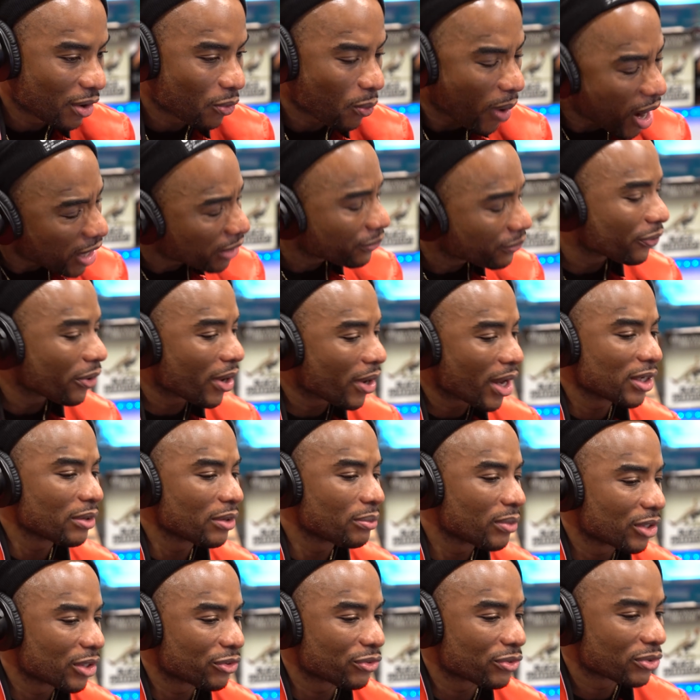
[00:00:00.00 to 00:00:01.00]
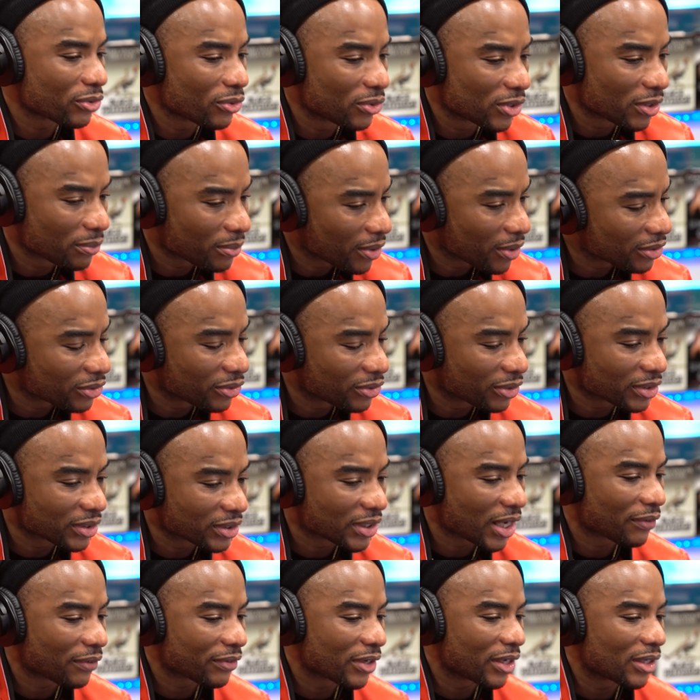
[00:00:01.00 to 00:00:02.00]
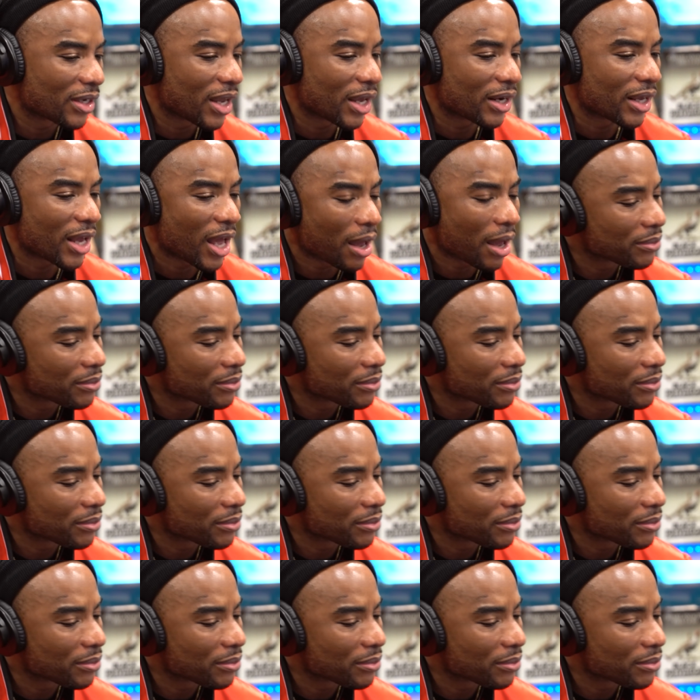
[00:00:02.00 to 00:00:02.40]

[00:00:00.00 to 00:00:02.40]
Whitefield Elementary School in Moncks Corner, South Carolina.